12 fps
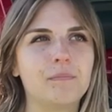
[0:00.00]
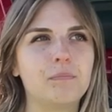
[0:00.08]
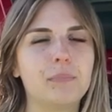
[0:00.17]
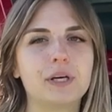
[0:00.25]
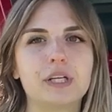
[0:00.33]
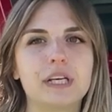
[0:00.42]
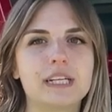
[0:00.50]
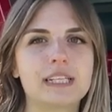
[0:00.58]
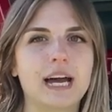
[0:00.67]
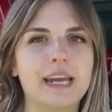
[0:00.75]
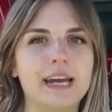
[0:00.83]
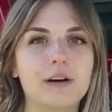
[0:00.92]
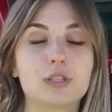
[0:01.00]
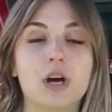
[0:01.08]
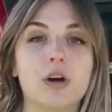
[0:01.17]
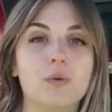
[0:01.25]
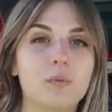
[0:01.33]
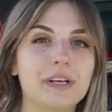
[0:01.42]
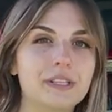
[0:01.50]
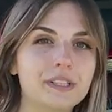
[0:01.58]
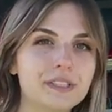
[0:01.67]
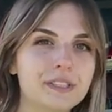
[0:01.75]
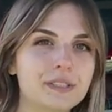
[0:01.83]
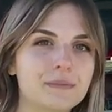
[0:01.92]
building a tiny house on
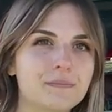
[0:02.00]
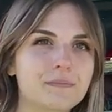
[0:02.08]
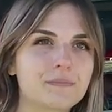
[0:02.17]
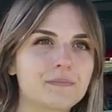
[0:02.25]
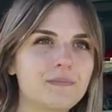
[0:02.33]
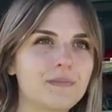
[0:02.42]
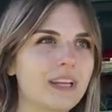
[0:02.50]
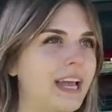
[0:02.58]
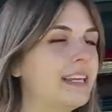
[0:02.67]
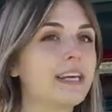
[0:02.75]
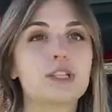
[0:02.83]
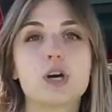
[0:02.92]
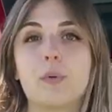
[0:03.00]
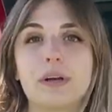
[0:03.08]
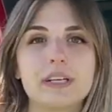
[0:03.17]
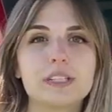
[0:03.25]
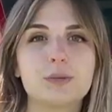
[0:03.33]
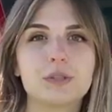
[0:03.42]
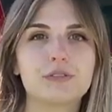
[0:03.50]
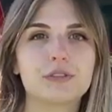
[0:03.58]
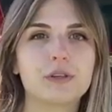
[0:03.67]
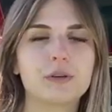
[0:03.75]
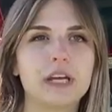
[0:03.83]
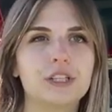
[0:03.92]
wheels and like towing it to a different
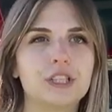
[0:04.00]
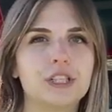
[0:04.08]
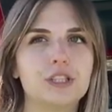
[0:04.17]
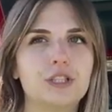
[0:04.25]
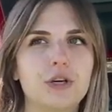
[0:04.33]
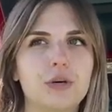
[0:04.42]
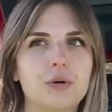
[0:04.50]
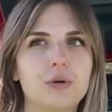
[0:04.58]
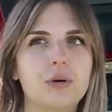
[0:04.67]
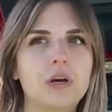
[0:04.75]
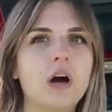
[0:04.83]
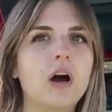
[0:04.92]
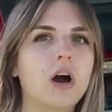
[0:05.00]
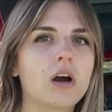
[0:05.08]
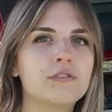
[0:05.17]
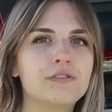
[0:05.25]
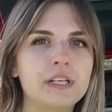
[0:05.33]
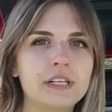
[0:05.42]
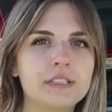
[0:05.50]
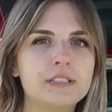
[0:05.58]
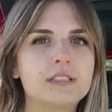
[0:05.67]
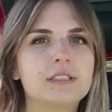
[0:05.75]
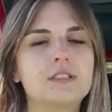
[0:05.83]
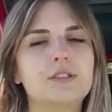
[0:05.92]
location, to
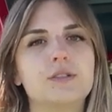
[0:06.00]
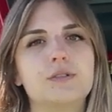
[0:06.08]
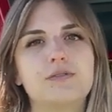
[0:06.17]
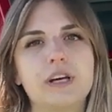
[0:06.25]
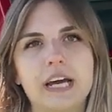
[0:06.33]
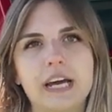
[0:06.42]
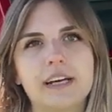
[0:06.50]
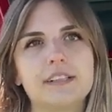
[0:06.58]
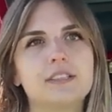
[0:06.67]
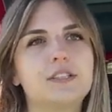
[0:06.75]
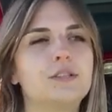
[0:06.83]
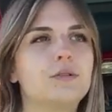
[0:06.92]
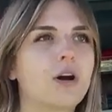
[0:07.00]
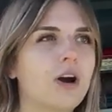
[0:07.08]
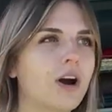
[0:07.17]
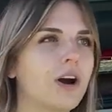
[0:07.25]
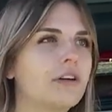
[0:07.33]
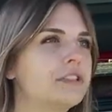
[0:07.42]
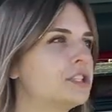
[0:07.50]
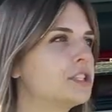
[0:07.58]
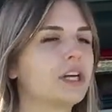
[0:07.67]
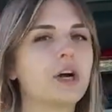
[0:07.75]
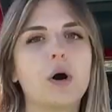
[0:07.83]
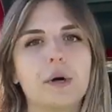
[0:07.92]
RVs, to vans, to cars, just
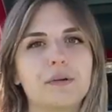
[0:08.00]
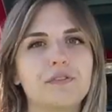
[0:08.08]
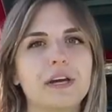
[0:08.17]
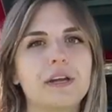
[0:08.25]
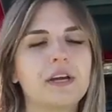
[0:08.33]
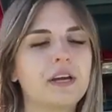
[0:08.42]
like all of it.